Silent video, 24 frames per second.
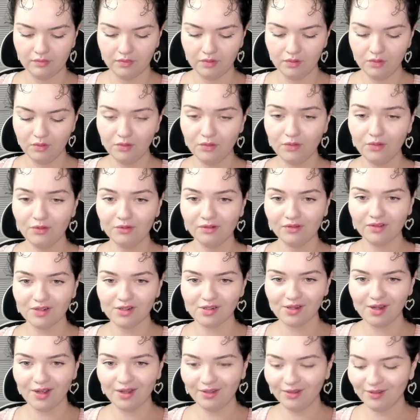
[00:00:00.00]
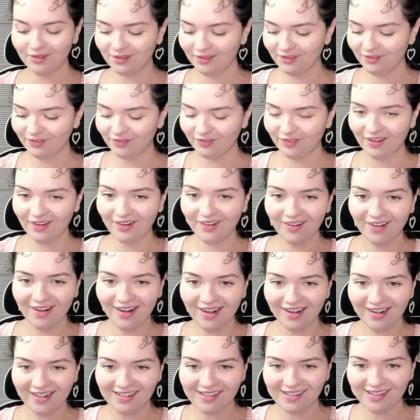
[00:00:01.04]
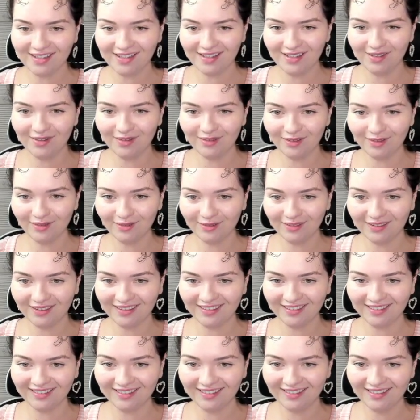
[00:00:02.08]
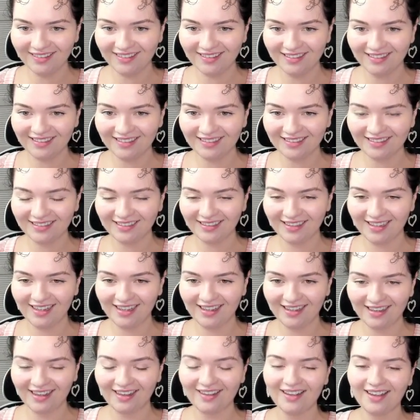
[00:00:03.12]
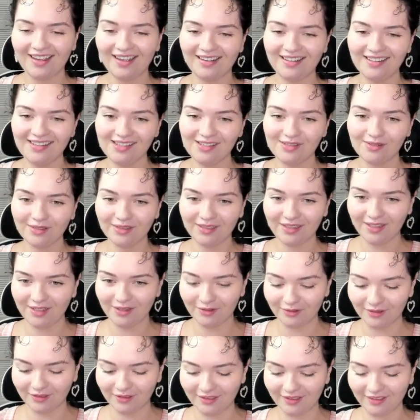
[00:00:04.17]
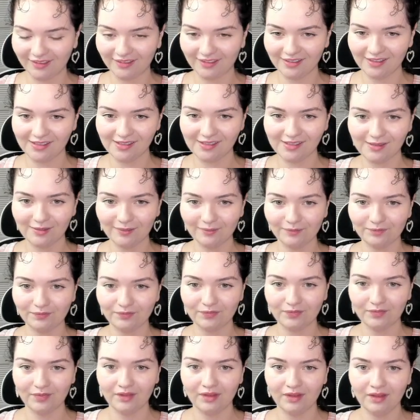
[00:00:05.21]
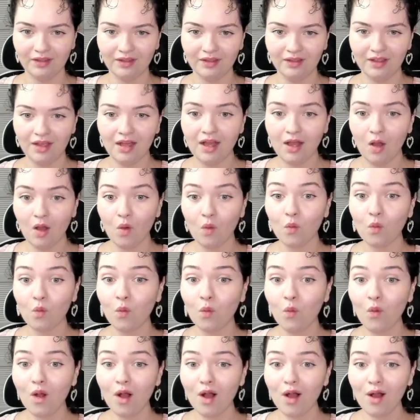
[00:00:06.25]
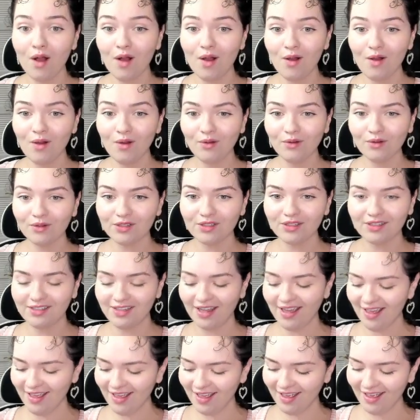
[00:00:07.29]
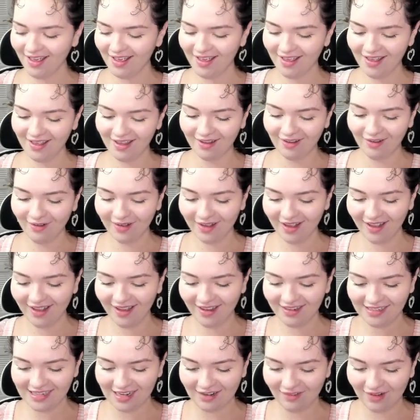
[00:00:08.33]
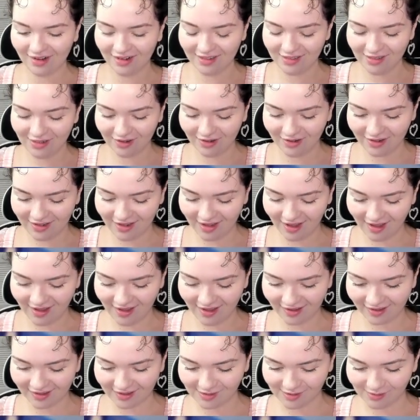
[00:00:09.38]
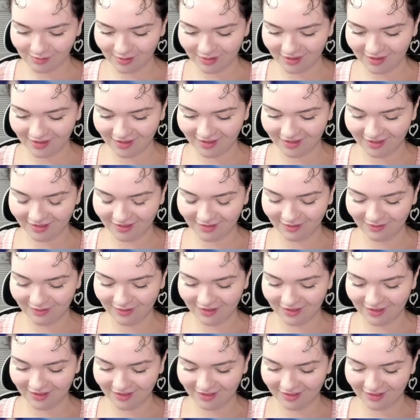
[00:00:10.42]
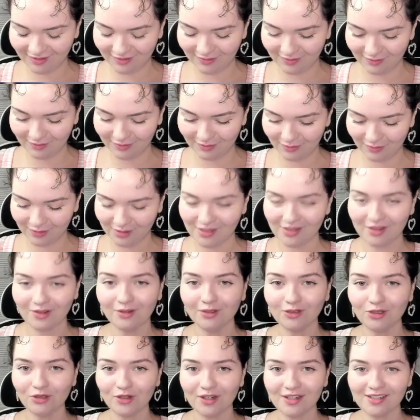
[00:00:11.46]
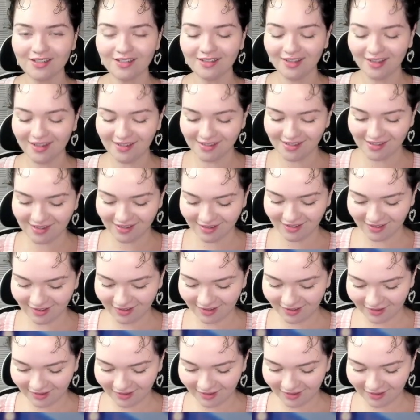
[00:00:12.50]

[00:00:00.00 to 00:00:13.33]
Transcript: Ooh, reverse hollow Clefairy, and it's the cute little like play. Okay, this is really cute. I like this. Whoa, dang. Okay, Tyranitar EX with the with the what's it called? Terrestrializing.